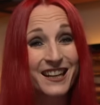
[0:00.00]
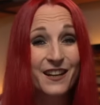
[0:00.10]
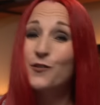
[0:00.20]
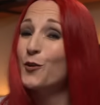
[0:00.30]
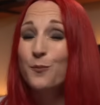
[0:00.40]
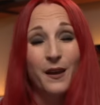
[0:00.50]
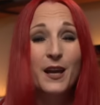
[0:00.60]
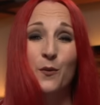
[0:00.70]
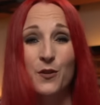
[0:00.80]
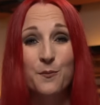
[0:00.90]
If you're
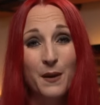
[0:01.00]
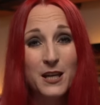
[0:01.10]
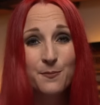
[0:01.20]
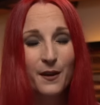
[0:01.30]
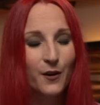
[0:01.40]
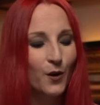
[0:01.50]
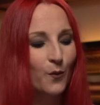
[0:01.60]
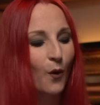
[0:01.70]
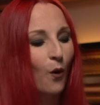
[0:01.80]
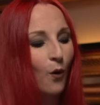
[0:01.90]
playing with a bass player,
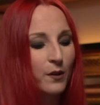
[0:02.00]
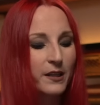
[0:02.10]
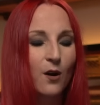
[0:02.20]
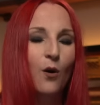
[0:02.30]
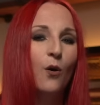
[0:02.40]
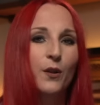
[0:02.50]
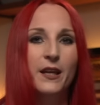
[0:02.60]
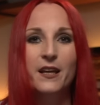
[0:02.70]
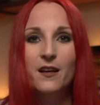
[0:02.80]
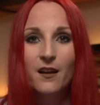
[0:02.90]
we're only
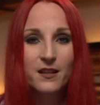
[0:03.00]
holding